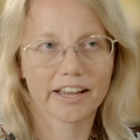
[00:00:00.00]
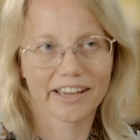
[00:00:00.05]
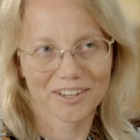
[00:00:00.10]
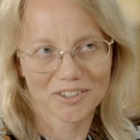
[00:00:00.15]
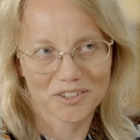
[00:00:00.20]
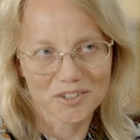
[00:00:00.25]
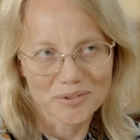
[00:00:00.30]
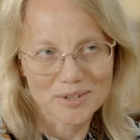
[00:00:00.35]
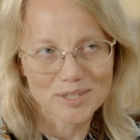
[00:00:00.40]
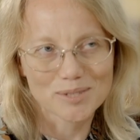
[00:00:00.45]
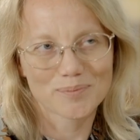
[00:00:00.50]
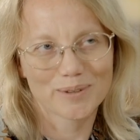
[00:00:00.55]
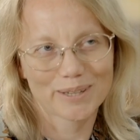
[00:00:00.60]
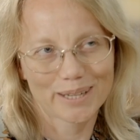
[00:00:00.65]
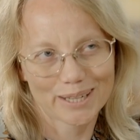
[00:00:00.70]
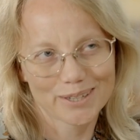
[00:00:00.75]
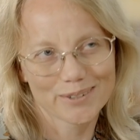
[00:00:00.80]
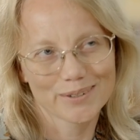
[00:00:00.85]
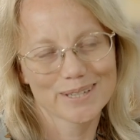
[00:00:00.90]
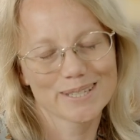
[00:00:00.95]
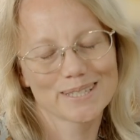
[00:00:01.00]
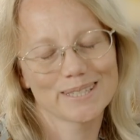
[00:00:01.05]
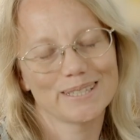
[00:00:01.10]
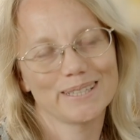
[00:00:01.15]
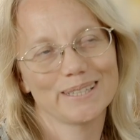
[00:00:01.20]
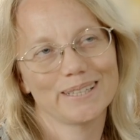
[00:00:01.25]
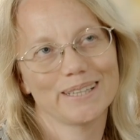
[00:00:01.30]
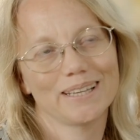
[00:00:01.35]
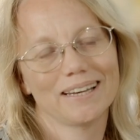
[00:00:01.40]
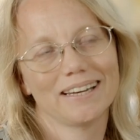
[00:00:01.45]
I had always been
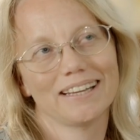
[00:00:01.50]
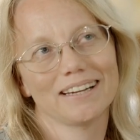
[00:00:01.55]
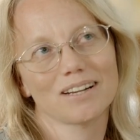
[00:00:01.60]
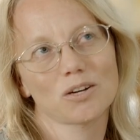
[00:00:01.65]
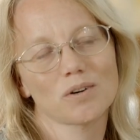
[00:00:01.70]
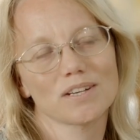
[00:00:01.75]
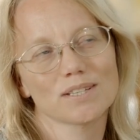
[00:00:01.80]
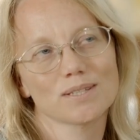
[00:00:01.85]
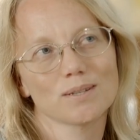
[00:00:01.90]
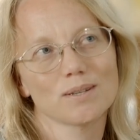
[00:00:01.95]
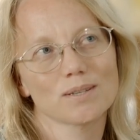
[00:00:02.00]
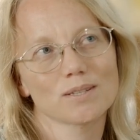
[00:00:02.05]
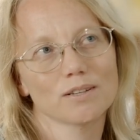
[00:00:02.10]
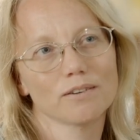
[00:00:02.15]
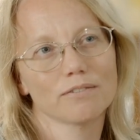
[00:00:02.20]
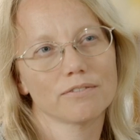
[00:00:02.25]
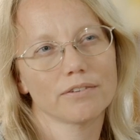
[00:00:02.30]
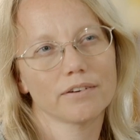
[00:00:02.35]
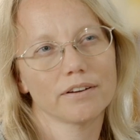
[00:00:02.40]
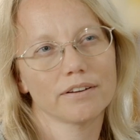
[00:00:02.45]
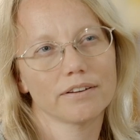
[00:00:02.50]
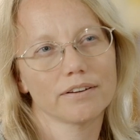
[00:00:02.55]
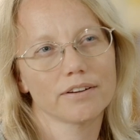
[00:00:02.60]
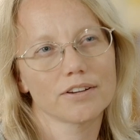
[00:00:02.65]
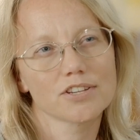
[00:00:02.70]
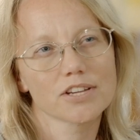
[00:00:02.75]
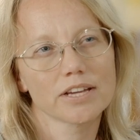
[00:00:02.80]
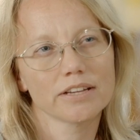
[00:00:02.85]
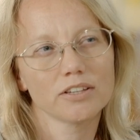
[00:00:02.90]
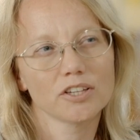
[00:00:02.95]
interested in, in questions of
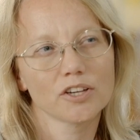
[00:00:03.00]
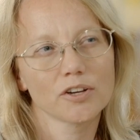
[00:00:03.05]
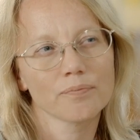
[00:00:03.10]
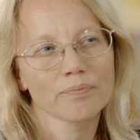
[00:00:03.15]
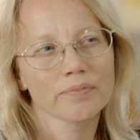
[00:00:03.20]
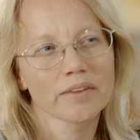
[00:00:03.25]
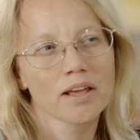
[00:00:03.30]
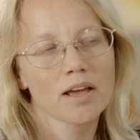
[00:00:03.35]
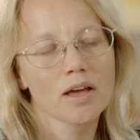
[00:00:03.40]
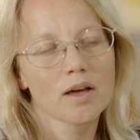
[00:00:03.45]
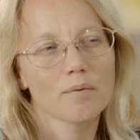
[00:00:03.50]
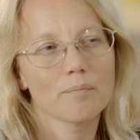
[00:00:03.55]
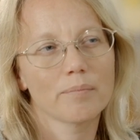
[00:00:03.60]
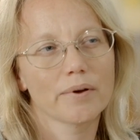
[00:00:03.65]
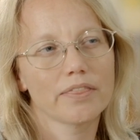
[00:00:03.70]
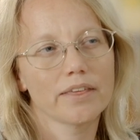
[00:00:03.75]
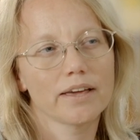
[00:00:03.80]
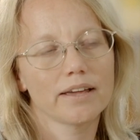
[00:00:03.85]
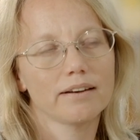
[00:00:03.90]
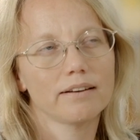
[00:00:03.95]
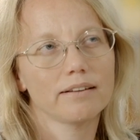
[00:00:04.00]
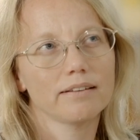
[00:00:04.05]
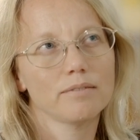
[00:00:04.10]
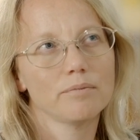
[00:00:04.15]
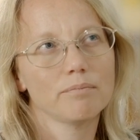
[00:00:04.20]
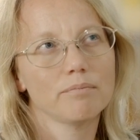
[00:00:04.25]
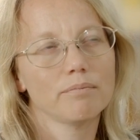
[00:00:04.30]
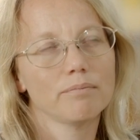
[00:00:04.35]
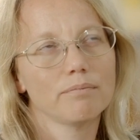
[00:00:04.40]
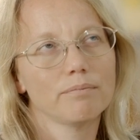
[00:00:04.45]
uh, gender, but
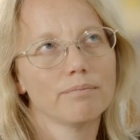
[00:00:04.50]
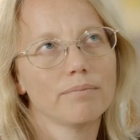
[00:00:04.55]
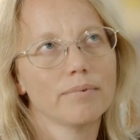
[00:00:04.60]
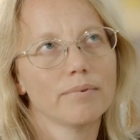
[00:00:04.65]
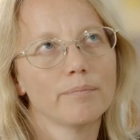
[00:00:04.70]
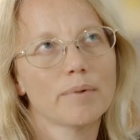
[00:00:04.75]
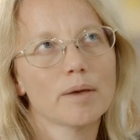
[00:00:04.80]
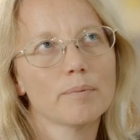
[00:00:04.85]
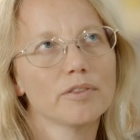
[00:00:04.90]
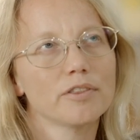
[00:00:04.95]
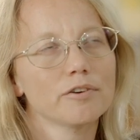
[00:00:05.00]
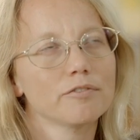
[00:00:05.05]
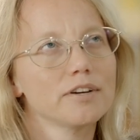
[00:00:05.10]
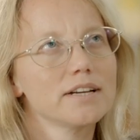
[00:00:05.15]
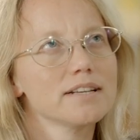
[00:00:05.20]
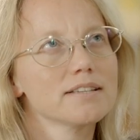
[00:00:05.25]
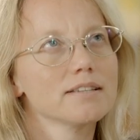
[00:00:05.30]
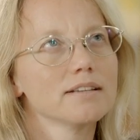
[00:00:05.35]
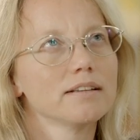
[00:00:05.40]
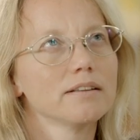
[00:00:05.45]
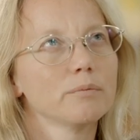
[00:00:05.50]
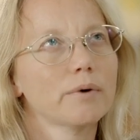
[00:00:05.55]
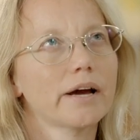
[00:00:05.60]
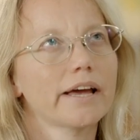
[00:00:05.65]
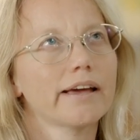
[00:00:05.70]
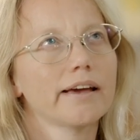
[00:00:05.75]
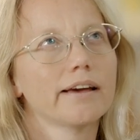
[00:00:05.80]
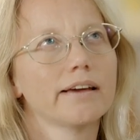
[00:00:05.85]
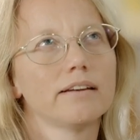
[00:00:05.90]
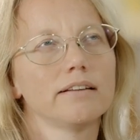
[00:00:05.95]
then maybe the reason why
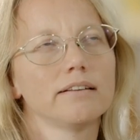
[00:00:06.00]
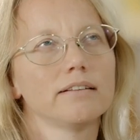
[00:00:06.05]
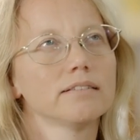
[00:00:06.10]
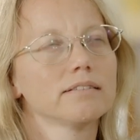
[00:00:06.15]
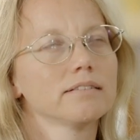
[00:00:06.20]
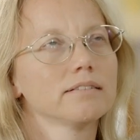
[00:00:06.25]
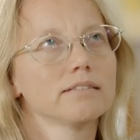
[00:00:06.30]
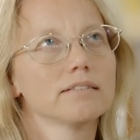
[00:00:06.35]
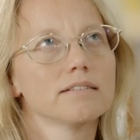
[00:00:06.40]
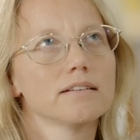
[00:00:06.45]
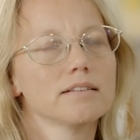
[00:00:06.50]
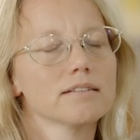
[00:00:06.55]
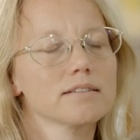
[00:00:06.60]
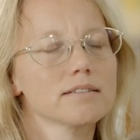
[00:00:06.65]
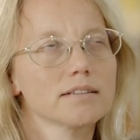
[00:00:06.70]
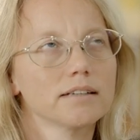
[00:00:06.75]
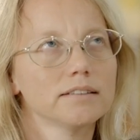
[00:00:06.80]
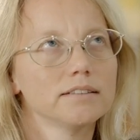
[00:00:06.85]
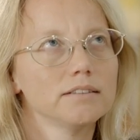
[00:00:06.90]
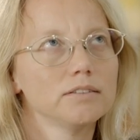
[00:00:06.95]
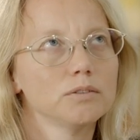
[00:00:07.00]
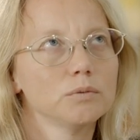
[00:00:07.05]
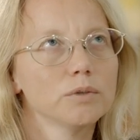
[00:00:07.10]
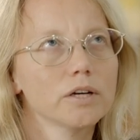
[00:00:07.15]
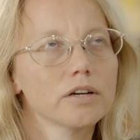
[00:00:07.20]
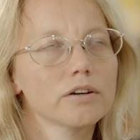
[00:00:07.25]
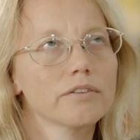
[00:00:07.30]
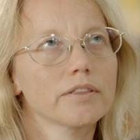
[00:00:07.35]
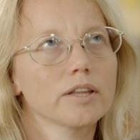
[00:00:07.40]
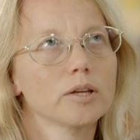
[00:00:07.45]
I hadn't started to
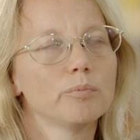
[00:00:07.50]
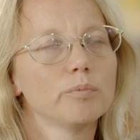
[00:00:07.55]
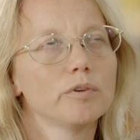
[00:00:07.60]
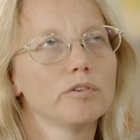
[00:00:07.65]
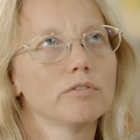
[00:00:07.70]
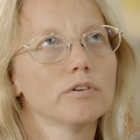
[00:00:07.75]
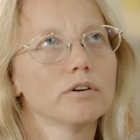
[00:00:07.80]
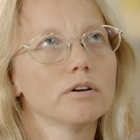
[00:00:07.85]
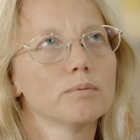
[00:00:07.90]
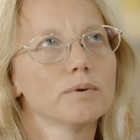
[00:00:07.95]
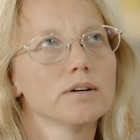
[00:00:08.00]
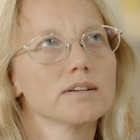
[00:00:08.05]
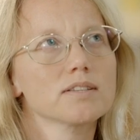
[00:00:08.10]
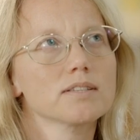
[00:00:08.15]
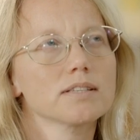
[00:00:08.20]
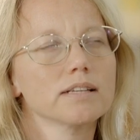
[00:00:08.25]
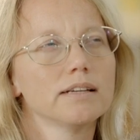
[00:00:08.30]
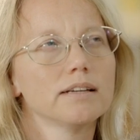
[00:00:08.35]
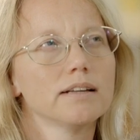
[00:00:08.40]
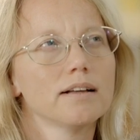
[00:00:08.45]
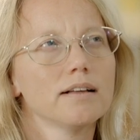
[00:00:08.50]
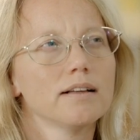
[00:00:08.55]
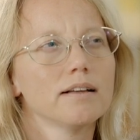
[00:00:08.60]
work on that before was that